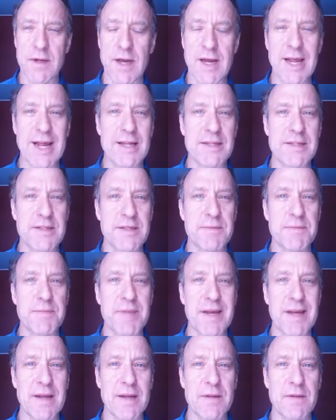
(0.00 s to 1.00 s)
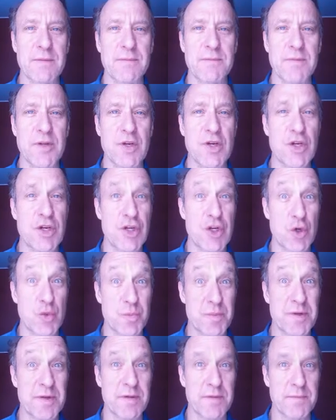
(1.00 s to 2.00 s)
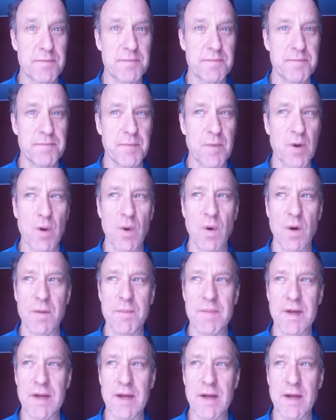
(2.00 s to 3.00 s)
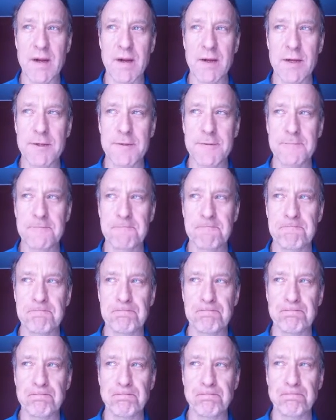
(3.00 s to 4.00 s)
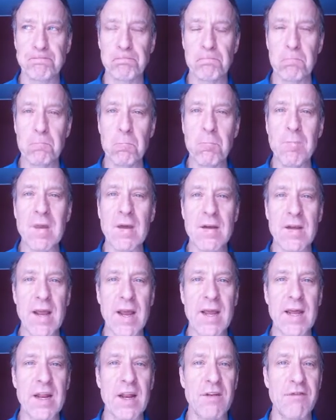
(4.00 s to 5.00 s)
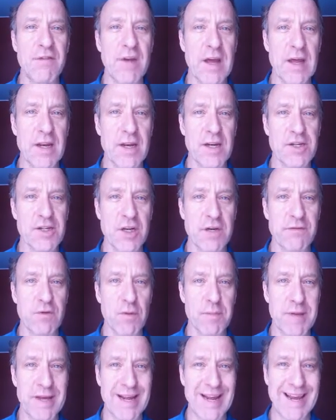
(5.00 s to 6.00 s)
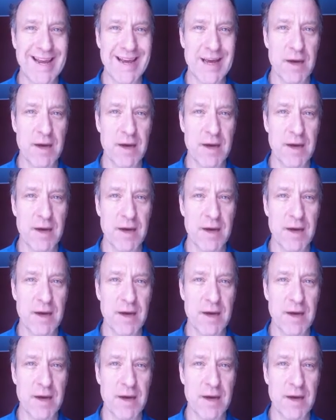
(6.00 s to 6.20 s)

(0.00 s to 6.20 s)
against being duped or being taken advantage of or being